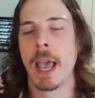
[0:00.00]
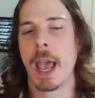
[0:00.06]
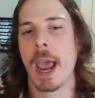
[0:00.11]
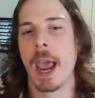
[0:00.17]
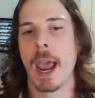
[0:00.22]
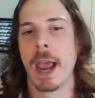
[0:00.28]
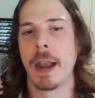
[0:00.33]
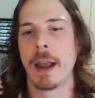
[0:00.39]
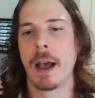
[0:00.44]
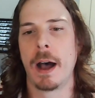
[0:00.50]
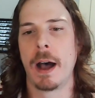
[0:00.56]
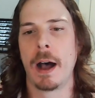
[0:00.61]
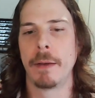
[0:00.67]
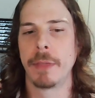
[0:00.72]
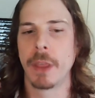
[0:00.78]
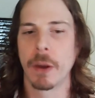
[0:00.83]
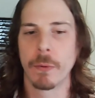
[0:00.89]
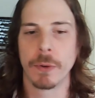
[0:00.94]
And
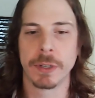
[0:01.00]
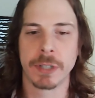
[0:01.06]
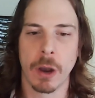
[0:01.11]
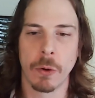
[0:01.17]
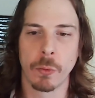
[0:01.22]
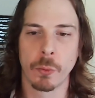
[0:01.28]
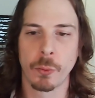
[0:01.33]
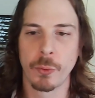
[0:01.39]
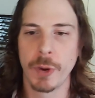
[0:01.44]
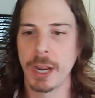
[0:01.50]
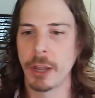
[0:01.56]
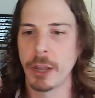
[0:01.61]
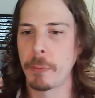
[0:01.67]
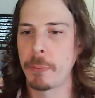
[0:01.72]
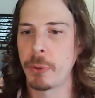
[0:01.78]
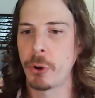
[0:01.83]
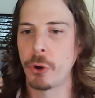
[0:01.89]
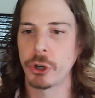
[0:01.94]
there was a real
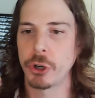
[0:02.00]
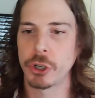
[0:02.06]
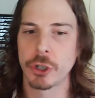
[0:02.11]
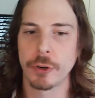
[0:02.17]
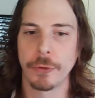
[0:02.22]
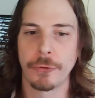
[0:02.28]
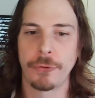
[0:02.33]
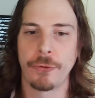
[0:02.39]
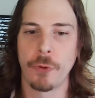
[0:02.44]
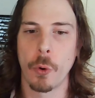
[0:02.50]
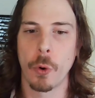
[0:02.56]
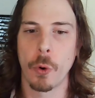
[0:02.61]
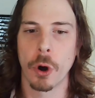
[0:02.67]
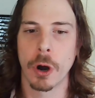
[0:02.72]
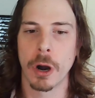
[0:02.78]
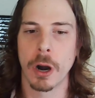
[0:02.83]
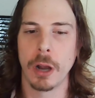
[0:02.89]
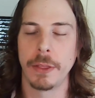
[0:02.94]
push
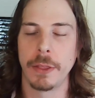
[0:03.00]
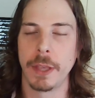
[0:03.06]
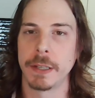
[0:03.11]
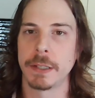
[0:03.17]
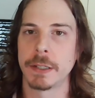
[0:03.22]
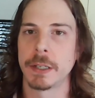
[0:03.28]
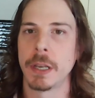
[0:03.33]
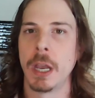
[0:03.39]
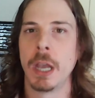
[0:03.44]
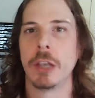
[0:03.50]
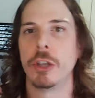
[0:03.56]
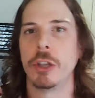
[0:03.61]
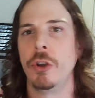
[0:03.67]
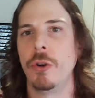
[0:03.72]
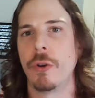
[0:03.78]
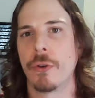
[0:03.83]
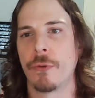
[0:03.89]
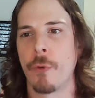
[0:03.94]
for this
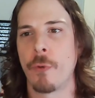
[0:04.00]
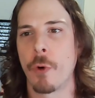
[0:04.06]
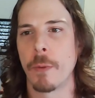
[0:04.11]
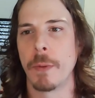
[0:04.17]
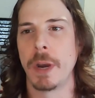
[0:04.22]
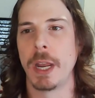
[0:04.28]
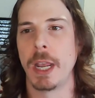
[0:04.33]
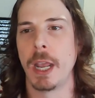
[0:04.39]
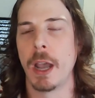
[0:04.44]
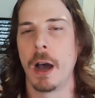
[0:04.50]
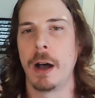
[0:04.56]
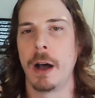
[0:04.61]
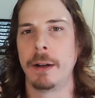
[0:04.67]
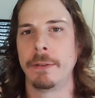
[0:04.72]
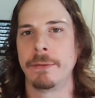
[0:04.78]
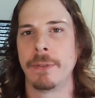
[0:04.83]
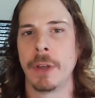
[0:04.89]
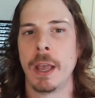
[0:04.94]
uniformity
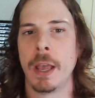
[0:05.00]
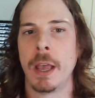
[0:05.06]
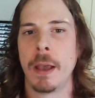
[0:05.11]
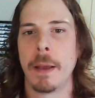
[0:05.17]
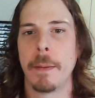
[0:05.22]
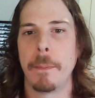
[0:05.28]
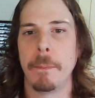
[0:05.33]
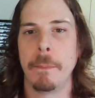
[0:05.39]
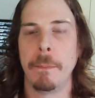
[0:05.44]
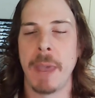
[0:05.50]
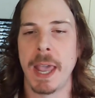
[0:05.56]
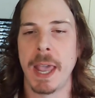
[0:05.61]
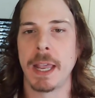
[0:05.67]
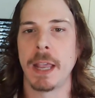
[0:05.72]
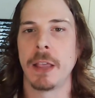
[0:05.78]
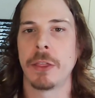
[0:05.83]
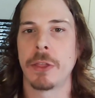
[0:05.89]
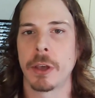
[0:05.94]
of
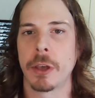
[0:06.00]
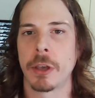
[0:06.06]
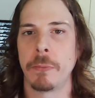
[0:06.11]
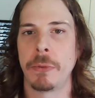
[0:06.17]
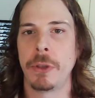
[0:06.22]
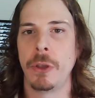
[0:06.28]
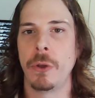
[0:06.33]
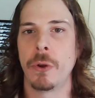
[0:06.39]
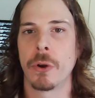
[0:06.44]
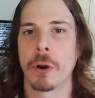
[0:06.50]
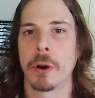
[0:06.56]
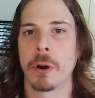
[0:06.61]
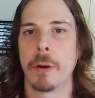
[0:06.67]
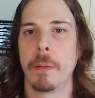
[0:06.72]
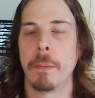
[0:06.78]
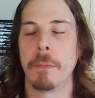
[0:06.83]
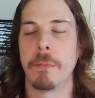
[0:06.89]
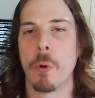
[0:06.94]
making the computer
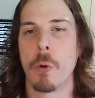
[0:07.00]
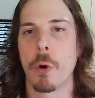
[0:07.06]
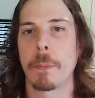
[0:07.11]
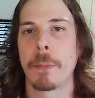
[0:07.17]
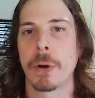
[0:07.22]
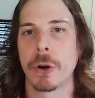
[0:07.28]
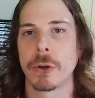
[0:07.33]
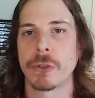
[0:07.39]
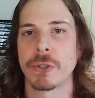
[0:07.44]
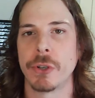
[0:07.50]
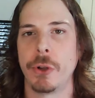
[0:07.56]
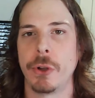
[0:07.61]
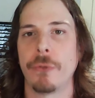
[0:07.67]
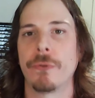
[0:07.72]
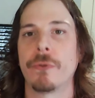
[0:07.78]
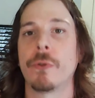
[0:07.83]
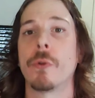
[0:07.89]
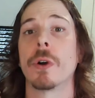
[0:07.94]
more personal
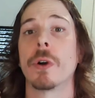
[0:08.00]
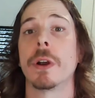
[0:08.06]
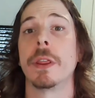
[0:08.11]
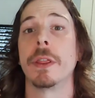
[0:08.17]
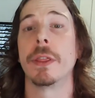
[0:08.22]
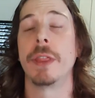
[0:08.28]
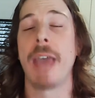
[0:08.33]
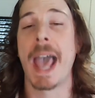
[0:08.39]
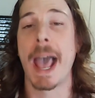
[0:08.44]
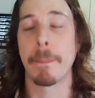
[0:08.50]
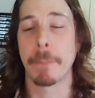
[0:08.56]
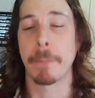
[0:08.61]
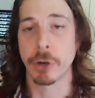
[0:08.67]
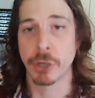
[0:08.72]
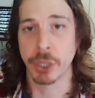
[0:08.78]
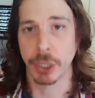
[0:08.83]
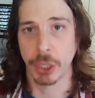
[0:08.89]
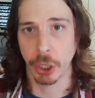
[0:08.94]
for that
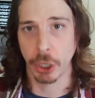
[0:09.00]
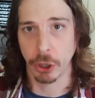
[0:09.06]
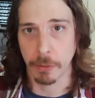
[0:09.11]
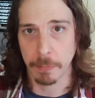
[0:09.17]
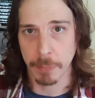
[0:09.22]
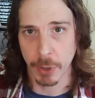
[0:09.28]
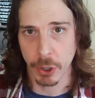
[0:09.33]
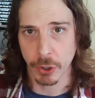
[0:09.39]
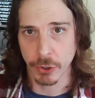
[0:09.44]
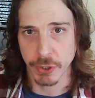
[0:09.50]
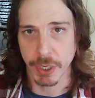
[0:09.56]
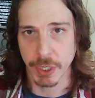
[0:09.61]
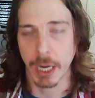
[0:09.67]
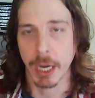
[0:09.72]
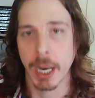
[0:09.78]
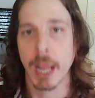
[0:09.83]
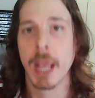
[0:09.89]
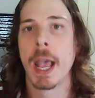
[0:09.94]
particular
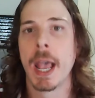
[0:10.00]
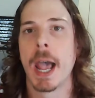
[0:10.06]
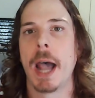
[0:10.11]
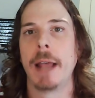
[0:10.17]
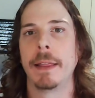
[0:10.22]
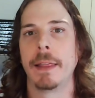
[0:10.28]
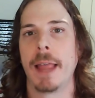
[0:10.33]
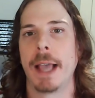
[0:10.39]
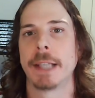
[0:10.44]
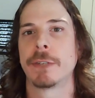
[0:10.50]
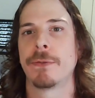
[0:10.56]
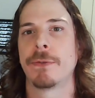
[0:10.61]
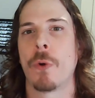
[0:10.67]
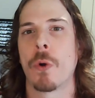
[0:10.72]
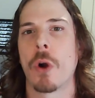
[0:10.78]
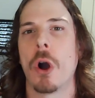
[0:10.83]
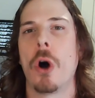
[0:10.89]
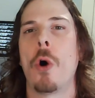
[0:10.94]
person and less
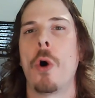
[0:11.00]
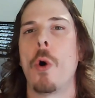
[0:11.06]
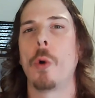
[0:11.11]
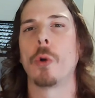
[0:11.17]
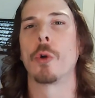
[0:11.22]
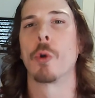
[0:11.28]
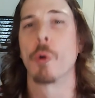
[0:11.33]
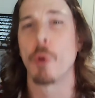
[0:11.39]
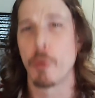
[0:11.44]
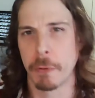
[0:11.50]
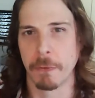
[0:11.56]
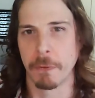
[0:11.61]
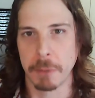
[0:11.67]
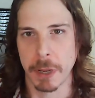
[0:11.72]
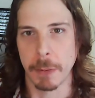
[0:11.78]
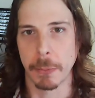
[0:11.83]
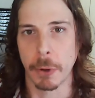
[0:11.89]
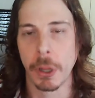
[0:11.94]
for a whole group of
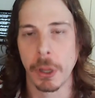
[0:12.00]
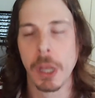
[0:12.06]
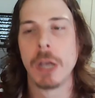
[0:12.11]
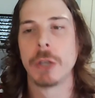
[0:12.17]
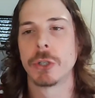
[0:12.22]
people.